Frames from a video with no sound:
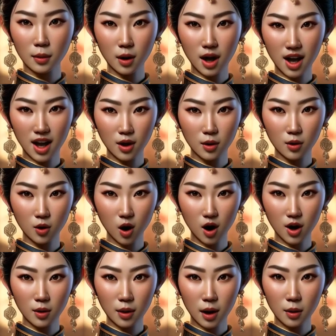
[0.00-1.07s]
B.
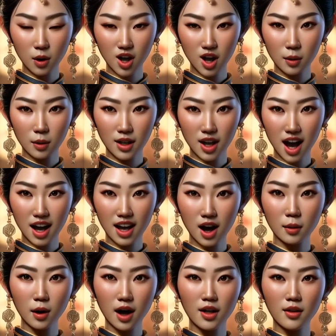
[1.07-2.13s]
Royal membership sign
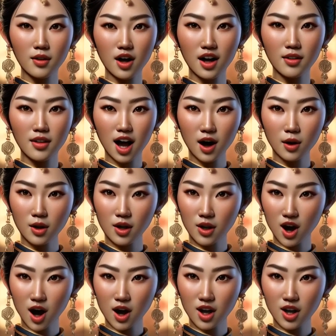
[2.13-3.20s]
up at
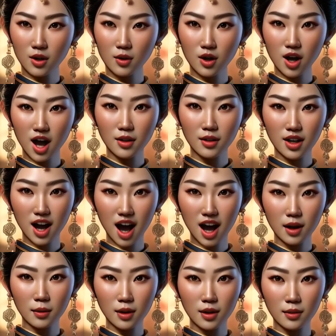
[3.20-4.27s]
$5,000 for
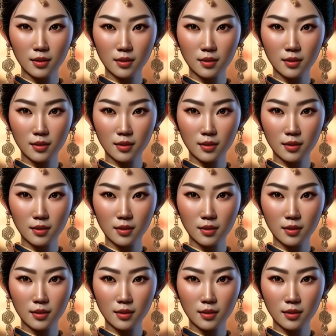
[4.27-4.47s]
lifetime.